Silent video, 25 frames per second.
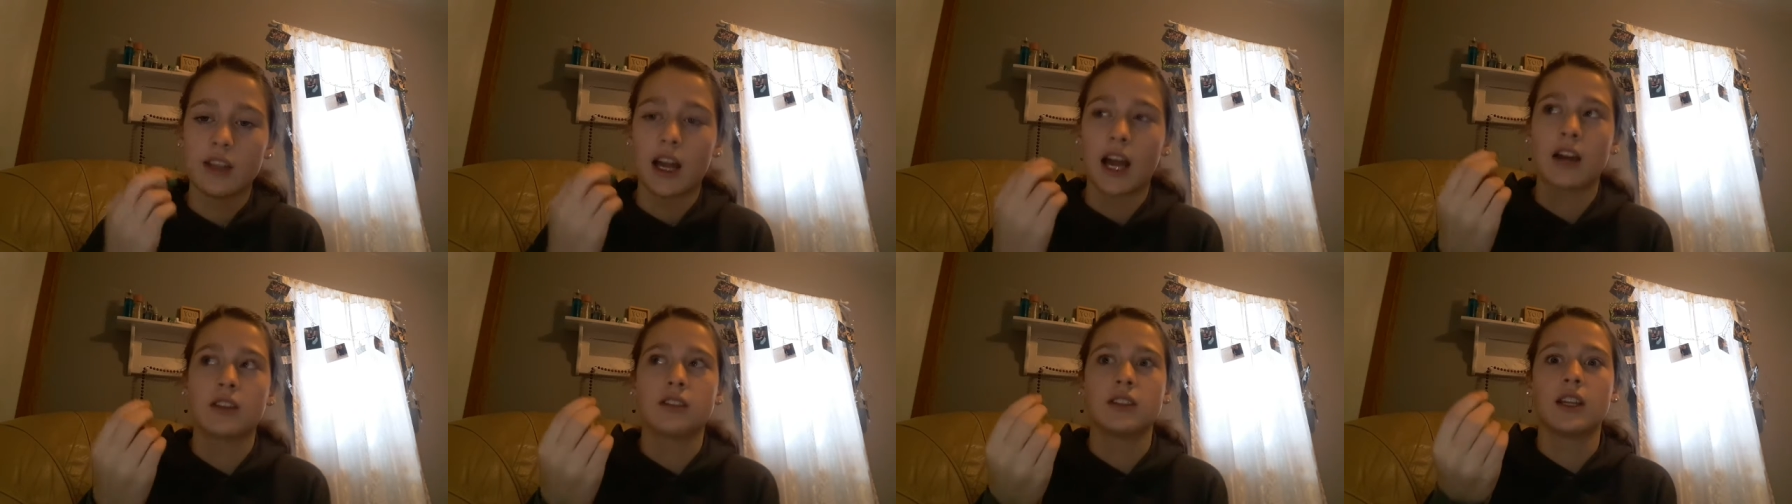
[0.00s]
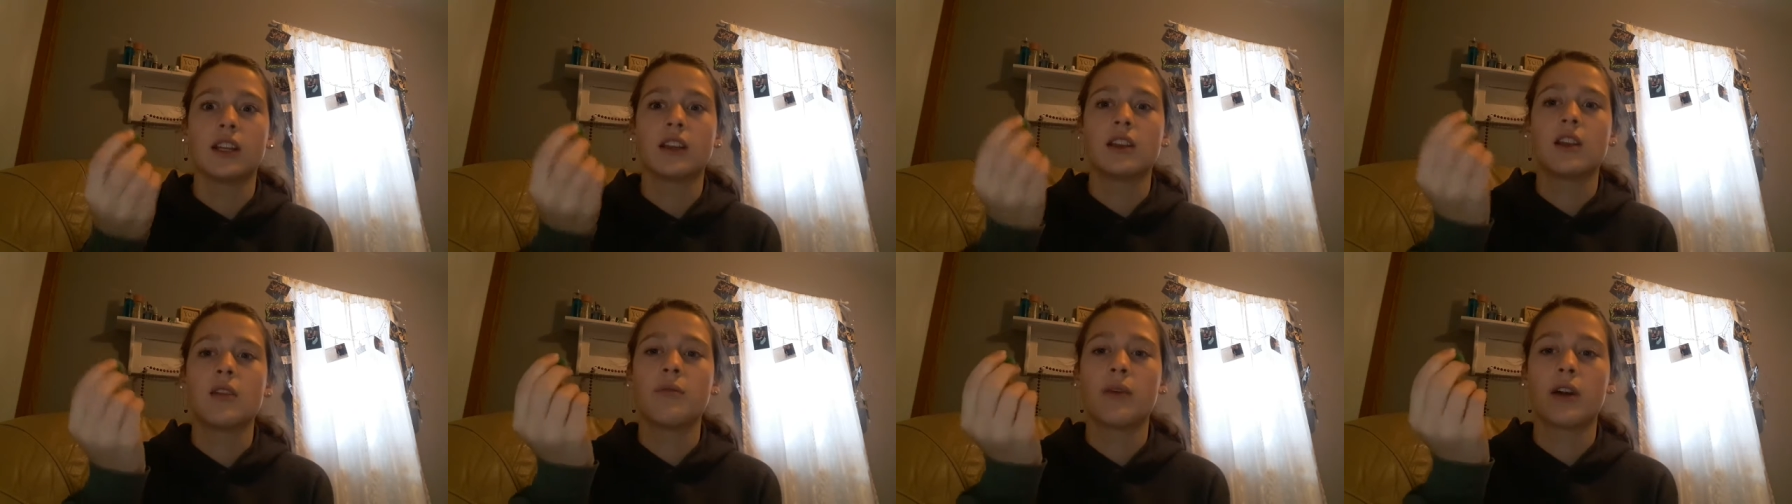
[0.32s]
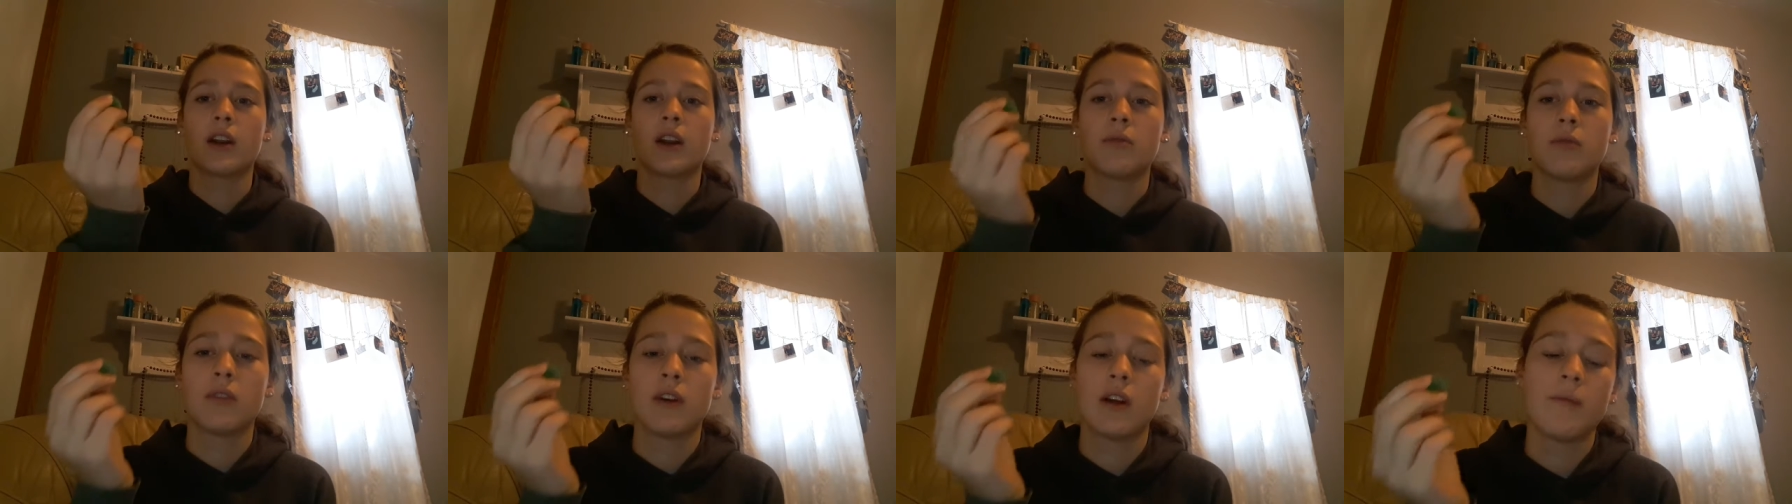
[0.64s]
I like them
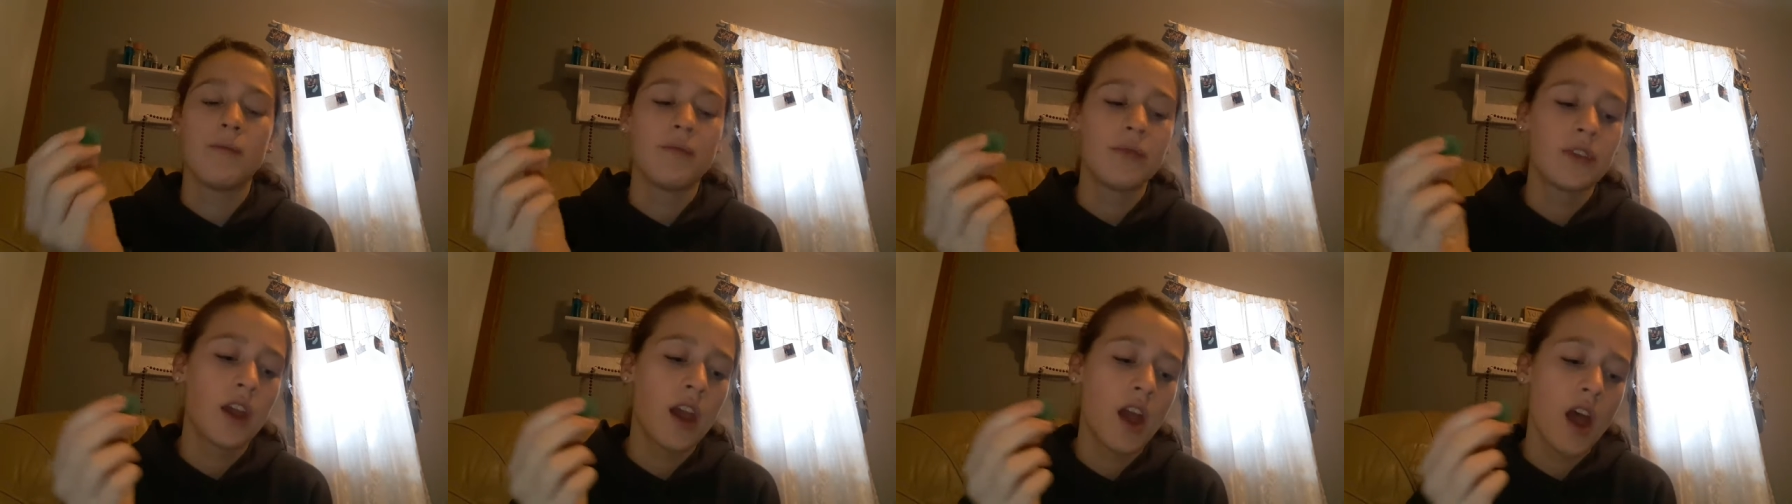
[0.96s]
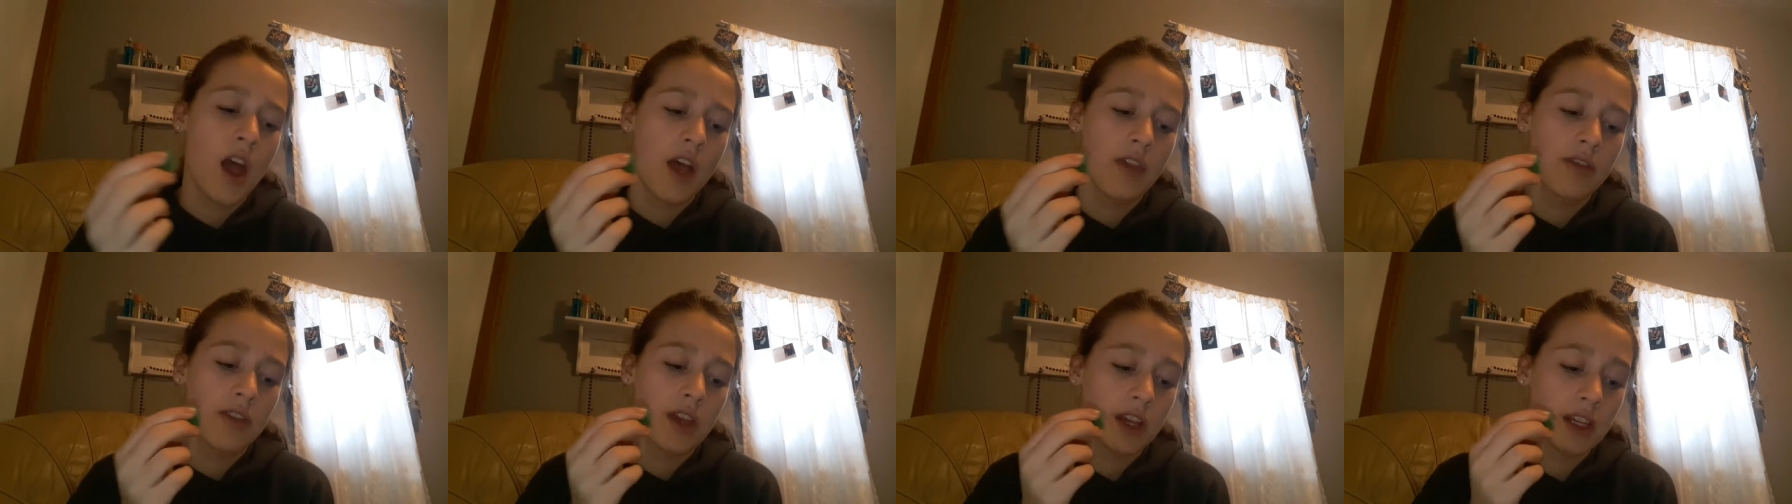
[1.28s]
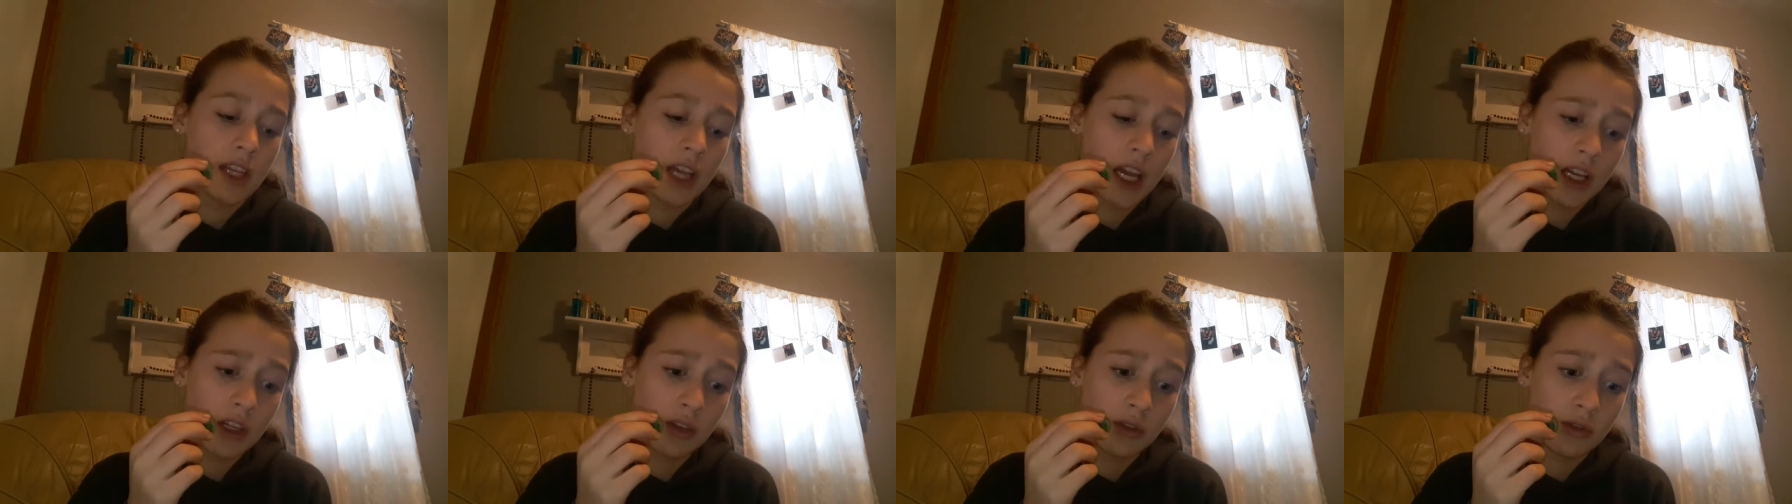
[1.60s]
better, but they
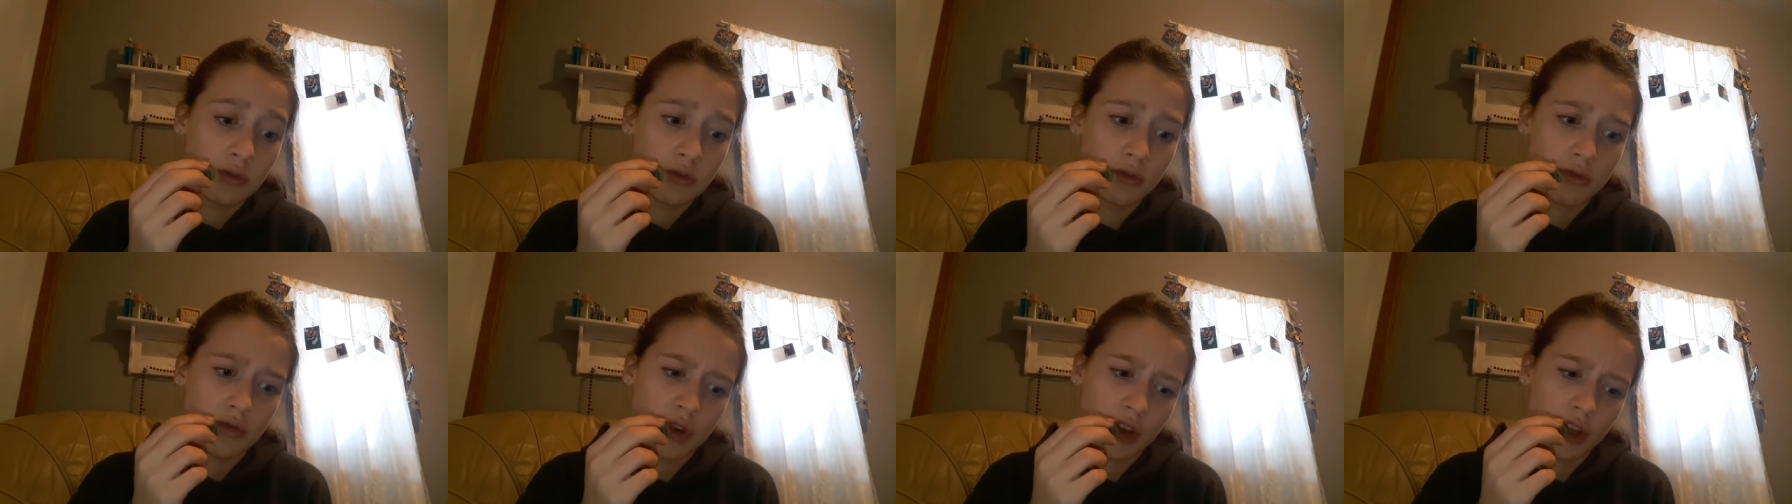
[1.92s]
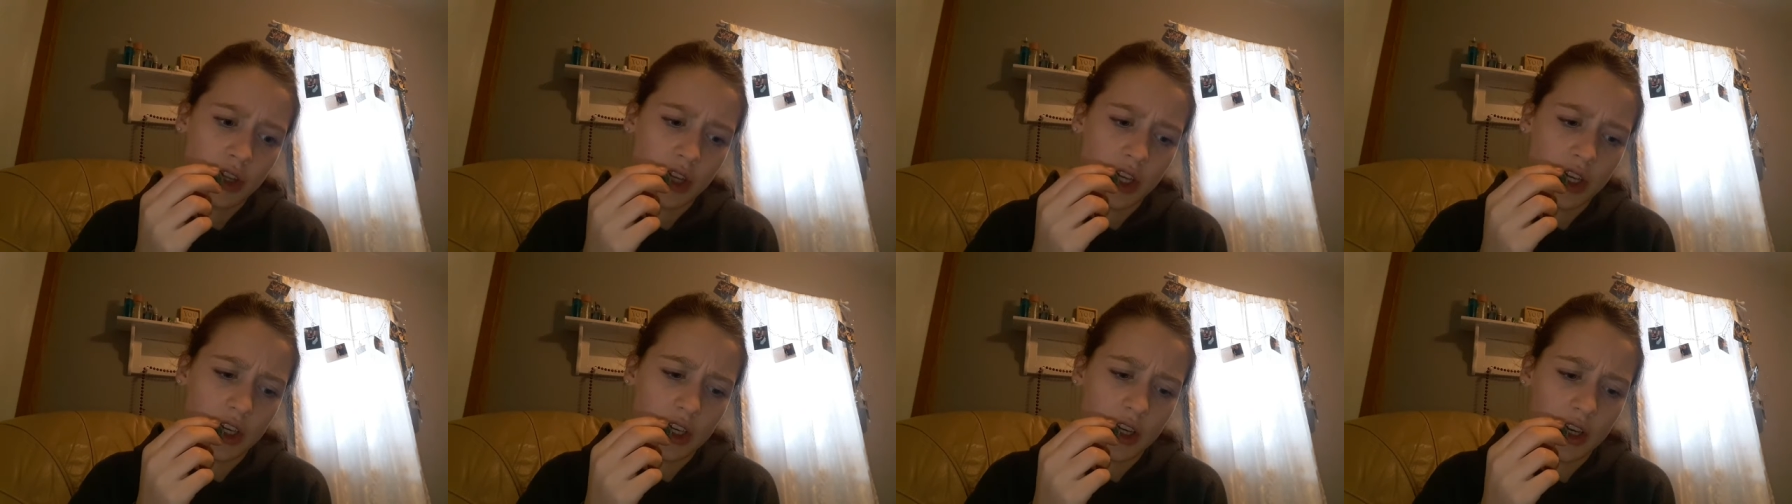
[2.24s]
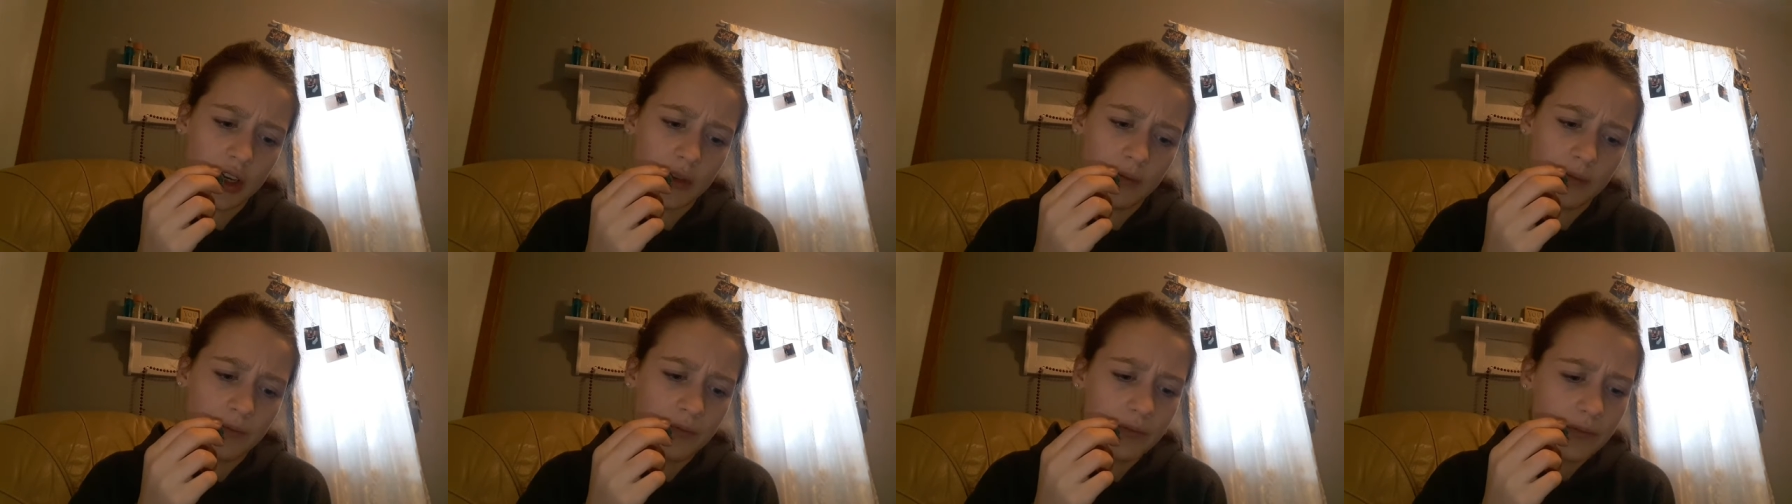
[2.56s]
taste really
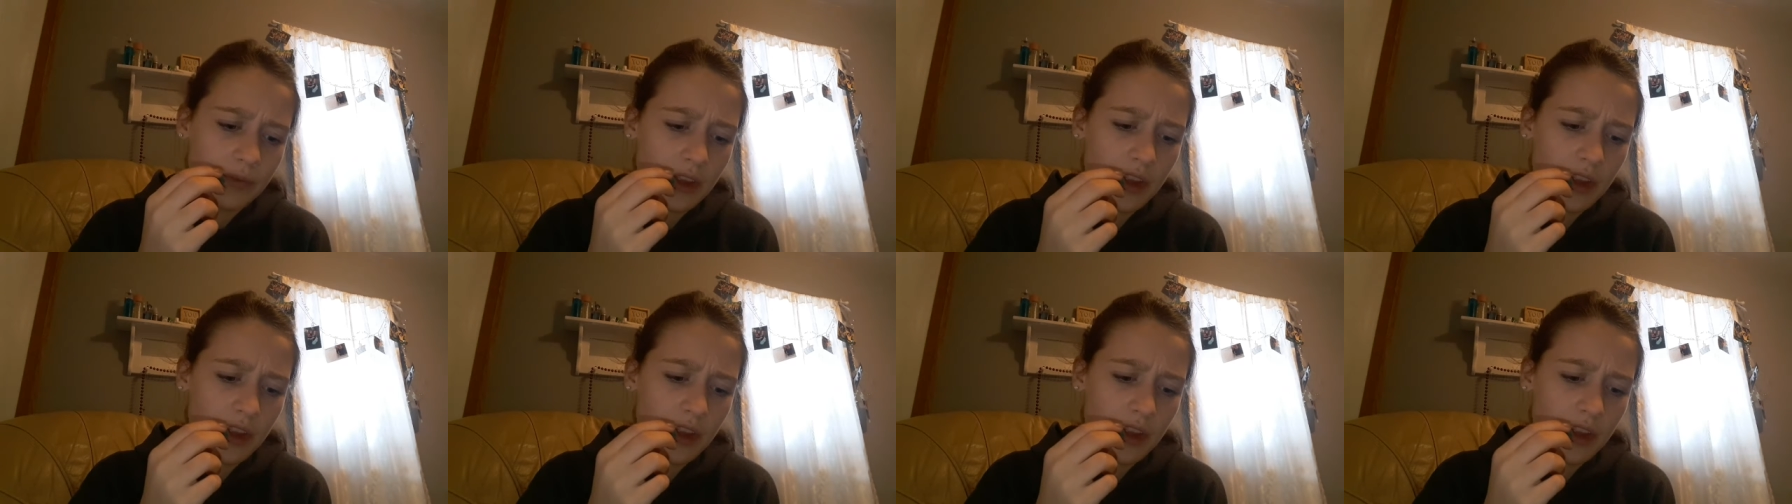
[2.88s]
good.